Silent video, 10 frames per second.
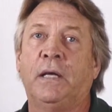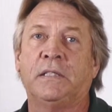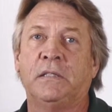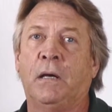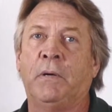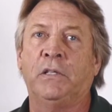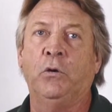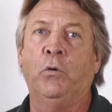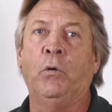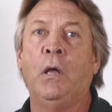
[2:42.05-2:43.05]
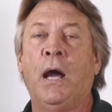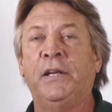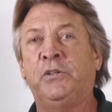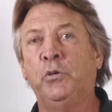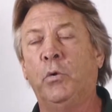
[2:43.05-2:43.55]
That's not my goal.
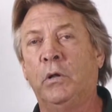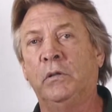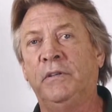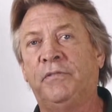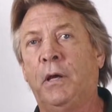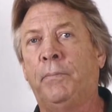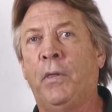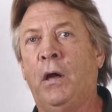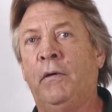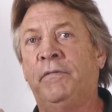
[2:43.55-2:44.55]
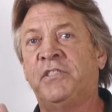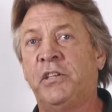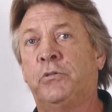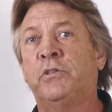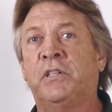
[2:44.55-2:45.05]
I do want to lift up the
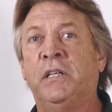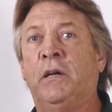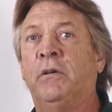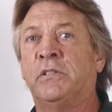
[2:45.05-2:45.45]
citrus in